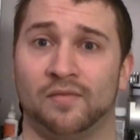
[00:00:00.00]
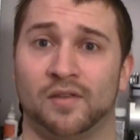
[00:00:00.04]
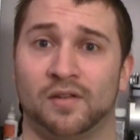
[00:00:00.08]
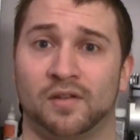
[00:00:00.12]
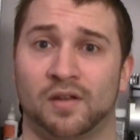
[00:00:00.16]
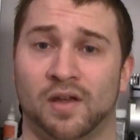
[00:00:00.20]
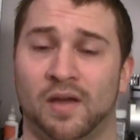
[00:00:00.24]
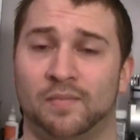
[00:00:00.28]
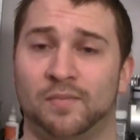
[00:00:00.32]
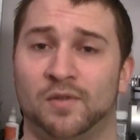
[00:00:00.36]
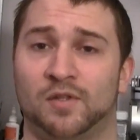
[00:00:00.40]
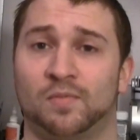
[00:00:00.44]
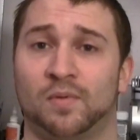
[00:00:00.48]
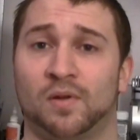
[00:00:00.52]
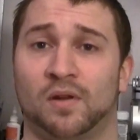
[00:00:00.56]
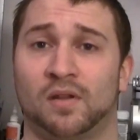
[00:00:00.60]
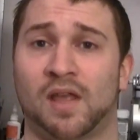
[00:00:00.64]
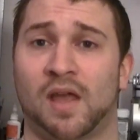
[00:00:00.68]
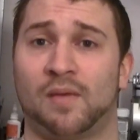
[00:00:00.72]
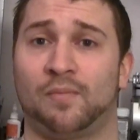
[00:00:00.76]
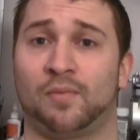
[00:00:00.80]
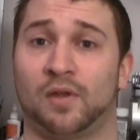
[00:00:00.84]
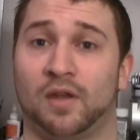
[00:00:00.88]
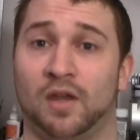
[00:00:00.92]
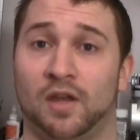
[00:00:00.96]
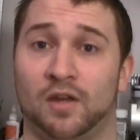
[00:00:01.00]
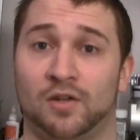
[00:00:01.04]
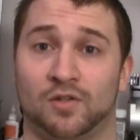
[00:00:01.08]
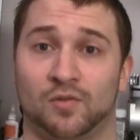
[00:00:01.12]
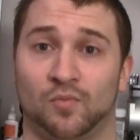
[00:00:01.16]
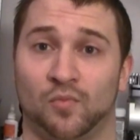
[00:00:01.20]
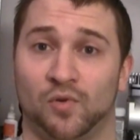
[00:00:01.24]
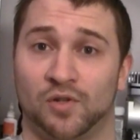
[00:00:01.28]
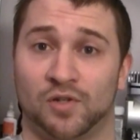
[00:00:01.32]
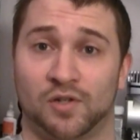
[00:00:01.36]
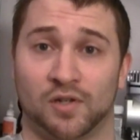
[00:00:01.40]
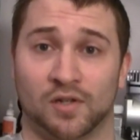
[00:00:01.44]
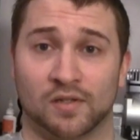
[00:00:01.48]
the time you spend on an application,
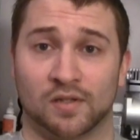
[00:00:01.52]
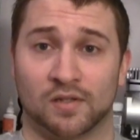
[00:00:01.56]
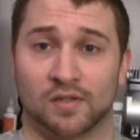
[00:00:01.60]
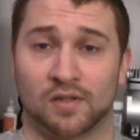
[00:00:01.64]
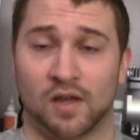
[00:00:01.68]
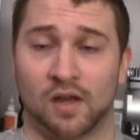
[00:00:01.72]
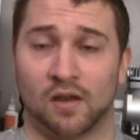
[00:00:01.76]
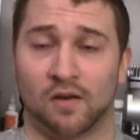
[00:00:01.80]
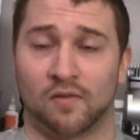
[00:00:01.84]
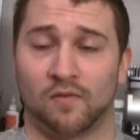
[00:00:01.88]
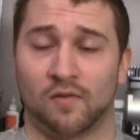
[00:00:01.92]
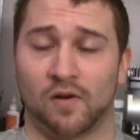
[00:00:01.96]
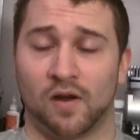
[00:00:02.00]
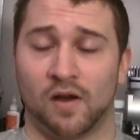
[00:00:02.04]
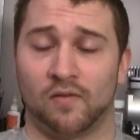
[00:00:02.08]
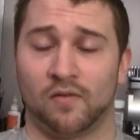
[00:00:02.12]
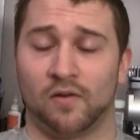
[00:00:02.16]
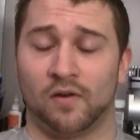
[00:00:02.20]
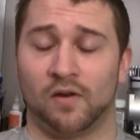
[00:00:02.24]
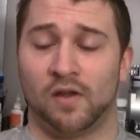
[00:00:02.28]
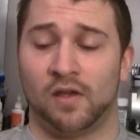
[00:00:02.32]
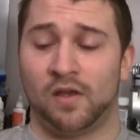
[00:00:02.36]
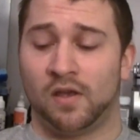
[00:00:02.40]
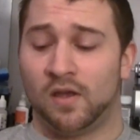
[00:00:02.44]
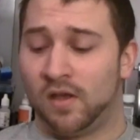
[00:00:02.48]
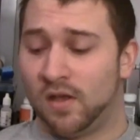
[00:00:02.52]
which doesn't take forever.